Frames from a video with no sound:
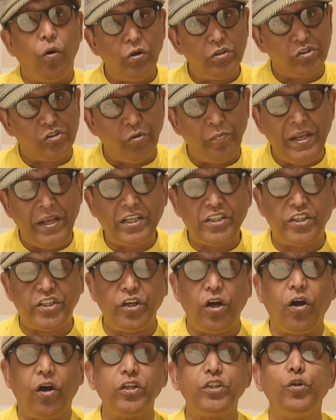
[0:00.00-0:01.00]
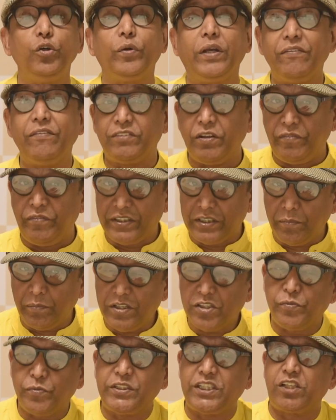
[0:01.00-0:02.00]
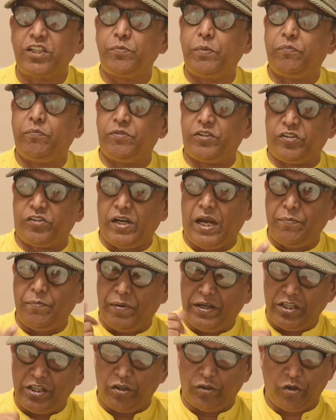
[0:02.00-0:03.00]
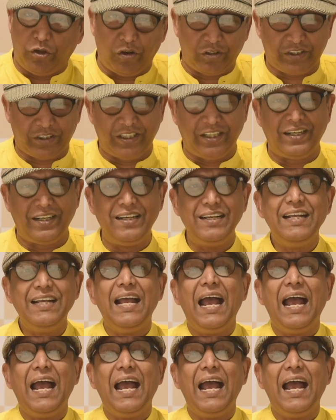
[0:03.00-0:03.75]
Also make sure you give the vitamins which has been prescribed by your doctor.